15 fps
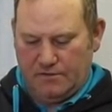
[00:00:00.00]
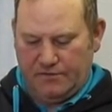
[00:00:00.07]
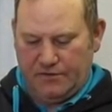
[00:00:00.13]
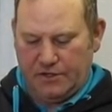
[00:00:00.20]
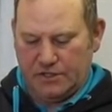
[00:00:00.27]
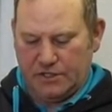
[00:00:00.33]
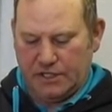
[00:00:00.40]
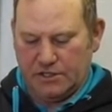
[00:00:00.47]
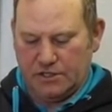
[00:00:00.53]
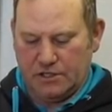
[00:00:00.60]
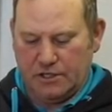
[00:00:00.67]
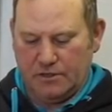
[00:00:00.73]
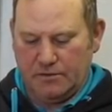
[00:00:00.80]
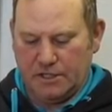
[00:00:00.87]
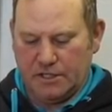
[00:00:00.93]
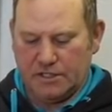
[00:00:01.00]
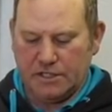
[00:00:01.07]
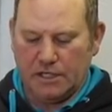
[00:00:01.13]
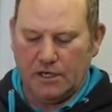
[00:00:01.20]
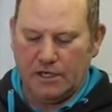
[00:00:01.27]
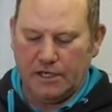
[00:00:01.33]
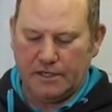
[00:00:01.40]
First thing to do is
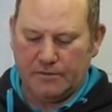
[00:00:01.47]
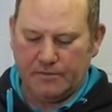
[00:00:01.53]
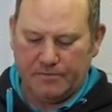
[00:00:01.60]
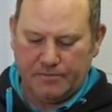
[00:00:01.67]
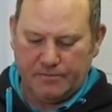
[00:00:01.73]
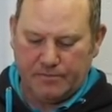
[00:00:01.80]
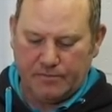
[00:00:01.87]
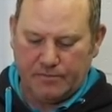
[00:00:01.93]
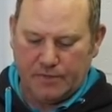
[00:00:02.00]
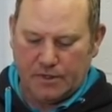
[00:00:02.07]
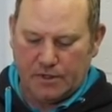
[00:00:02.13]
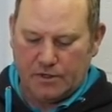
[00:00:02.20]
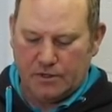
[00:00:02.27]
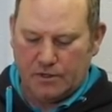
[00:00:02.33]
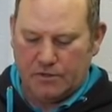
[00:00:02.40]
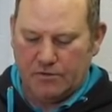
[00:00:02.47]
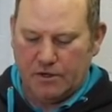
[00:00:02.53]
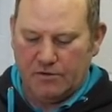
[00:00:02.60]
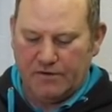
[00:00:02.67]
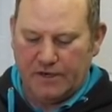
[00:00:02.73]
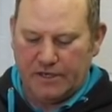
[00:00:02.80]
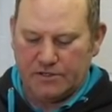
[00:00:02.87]
tie
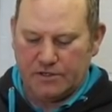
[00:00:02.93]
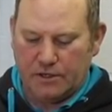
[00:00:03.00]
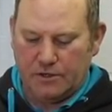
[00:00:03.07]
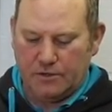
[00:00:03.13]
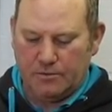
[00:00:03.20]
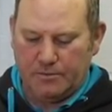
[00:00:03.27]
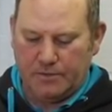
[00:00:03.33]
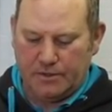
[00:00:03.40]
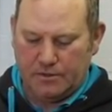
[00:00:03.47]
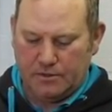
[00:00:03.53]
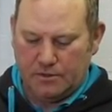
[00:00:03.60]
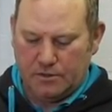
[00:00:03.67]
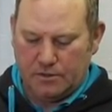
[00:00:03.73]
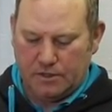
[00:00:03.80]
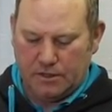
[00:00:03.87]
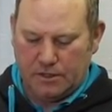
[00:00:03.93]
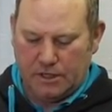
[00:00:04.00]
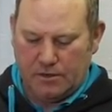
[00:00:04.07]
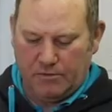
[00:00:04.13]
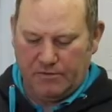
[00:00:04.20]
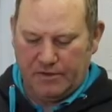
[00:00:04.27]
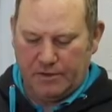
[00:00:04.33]
your overhand loop,
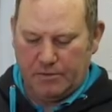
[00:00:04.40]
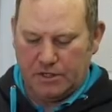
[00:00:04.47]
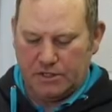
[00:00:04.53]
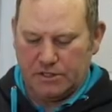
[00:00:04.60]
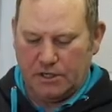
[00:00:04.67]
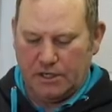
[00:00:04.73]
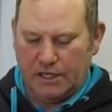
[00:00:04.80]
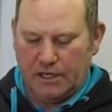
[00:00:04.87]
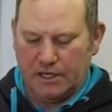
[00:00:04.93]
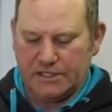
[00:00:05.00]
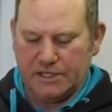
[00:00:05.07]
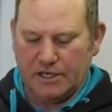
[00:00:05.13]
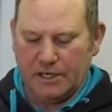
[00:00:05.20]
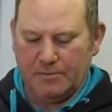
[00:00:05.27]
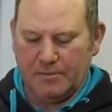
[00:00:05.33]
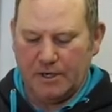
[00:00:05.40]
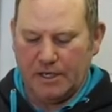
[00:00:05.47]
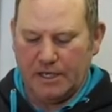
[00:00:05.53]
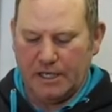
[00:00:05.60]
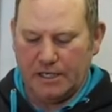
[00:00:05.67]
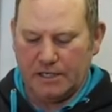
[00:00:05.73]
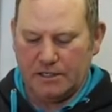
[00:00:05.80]
however you want to tie it. I tie it
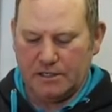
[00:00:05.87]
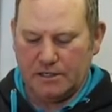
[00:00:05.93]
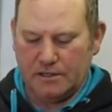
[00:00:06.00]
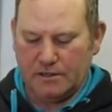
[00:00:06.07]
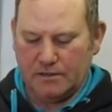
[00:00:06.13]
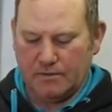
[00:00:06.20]
by hand.